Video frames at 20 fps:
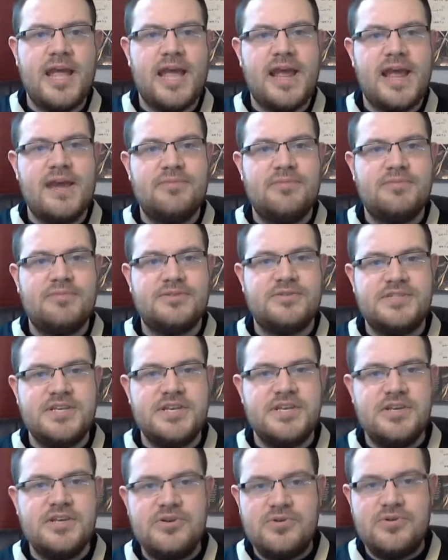and we'll
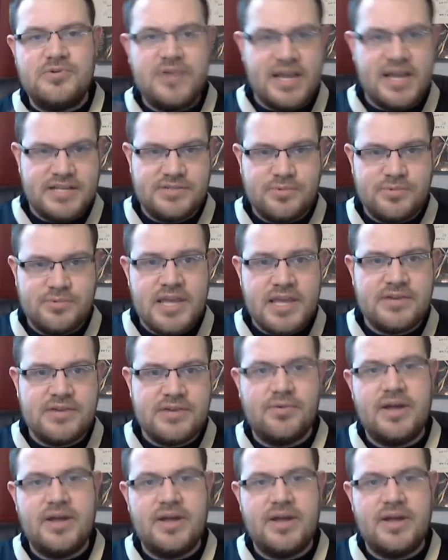see you next week